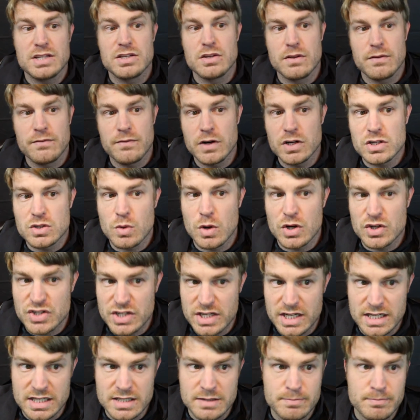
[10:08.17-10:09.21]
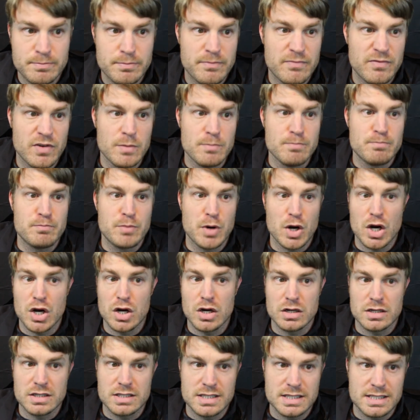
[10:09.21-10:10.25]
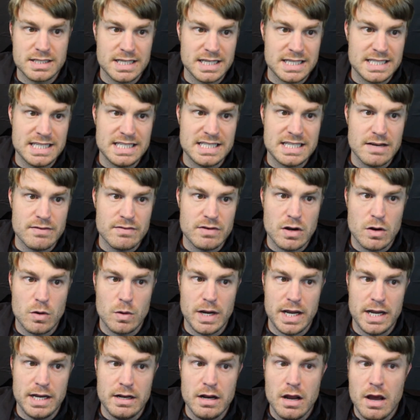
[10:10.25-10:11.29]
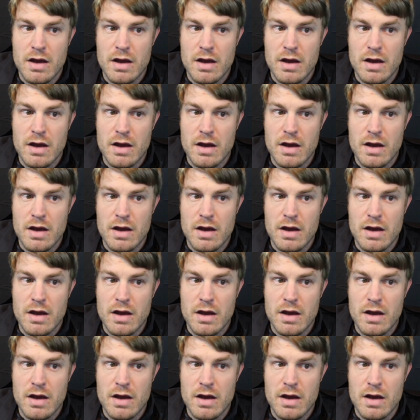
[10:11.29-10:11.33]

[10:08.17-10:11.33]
so the first question is from Bergs 6708.